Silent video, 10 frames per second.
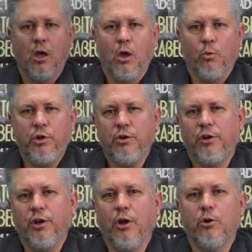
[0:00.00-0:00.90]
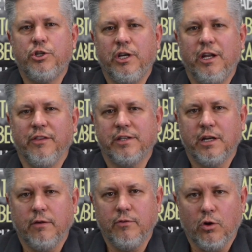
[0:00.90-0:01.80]
When you're negotiating the
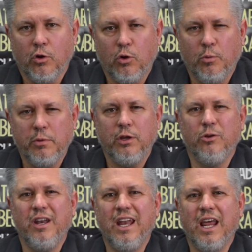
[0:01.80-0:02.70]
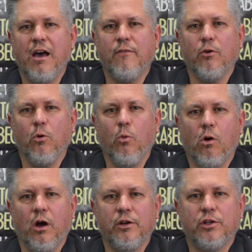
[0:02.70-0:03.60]
sale of your home, you never
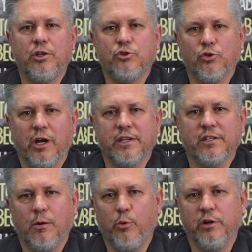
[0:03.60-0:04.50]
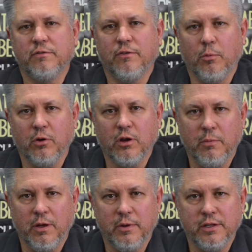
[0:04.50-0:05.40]
want to trust someone's verbal
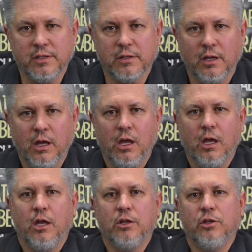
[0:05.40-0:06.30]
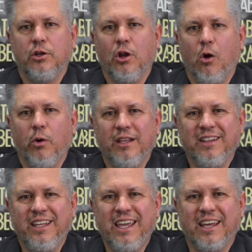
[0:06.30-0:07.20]
commitments. To
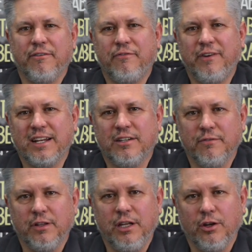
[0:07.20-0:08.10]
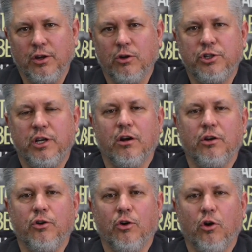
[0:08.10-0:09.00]
knowingly and effectively negotiate
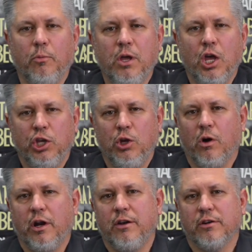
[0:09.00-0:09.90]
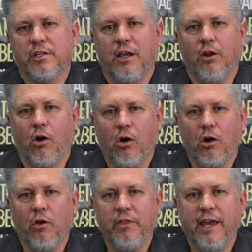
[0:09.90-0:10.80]
on your home, you want to understand
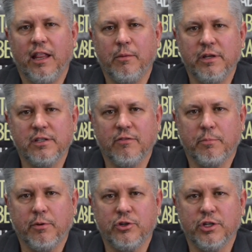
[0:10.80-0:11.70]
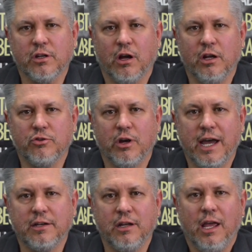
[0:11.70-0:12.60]
all the elements of the purchase
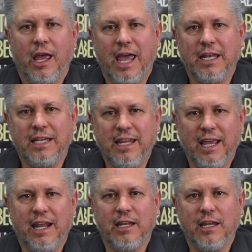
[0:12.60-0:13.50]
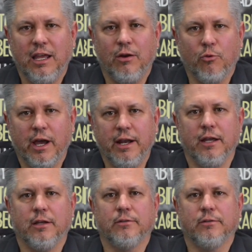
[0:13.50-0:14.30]
contract and get it in writing.